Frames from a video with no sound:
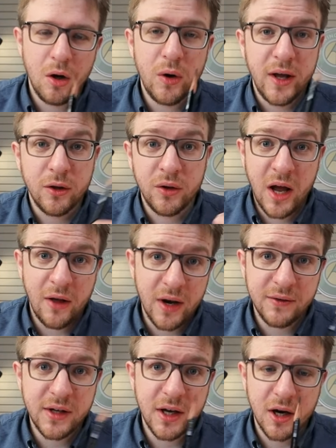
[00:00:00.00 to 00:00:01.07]
Okay, so now that
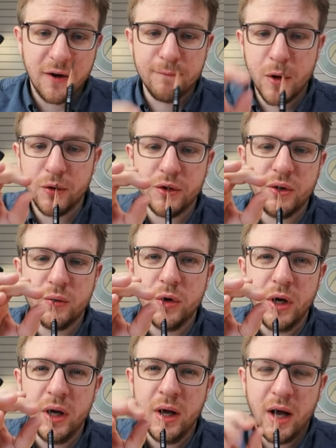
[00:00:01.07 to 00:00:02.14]
I've taken off most of the
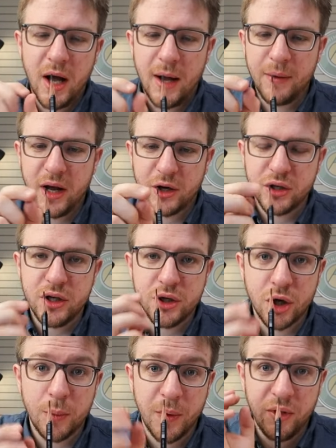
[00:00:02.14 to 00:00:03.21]
wood, I'm gonna actually
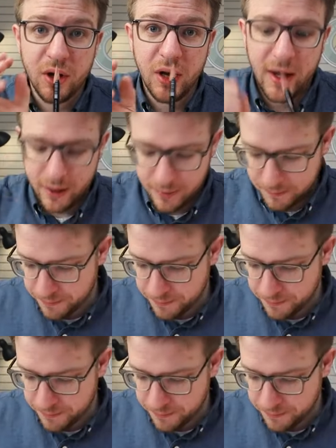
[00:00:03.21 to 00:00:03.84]
sharpen the lead.